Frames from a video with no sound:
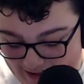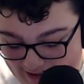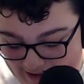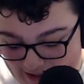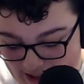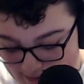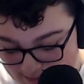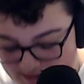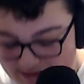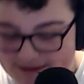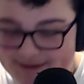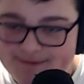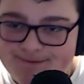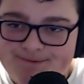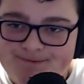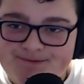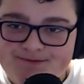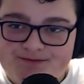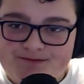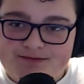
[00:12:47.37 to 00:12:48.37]
Yummy.
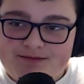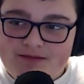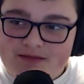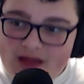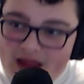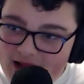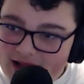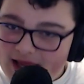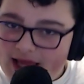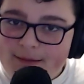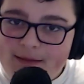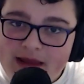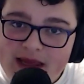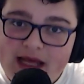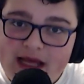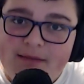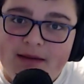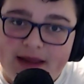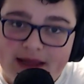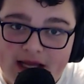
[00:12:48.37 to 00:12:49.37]
Yummy,
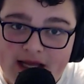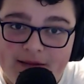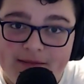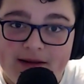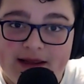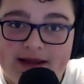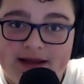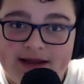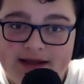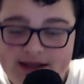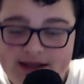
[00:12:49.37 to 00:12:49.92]
yummy, yummy.